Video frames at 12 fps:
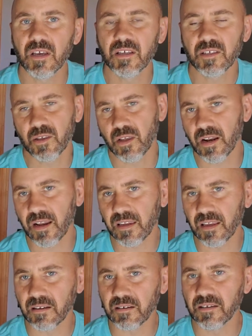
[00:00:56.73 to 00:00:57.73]
so that I
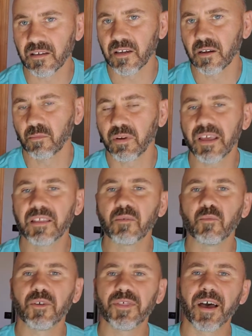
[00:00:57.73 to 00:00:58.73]
can play
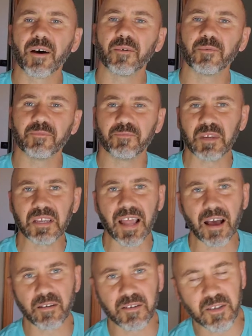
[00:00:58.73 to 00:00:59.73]
them without being
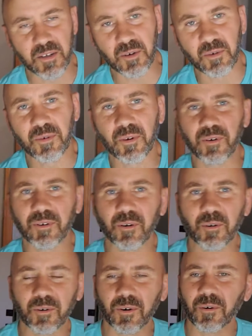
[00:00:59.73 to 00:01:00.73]
out of tune
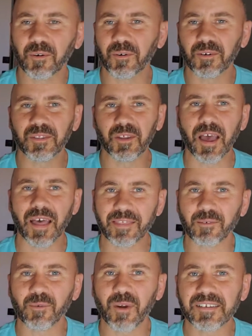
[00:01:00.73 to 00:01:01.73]
or at
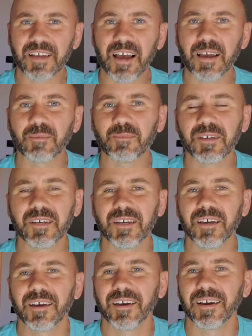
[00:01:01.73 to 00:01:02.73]
the right time,
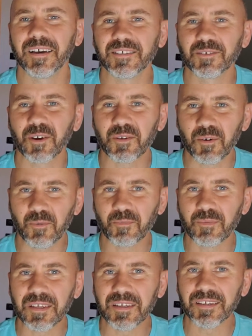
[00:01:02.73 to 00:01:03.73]
so I don't
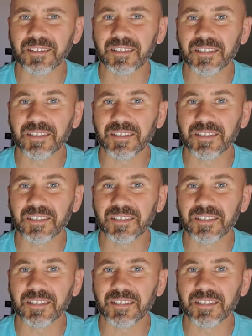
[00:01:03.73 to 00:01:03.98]
be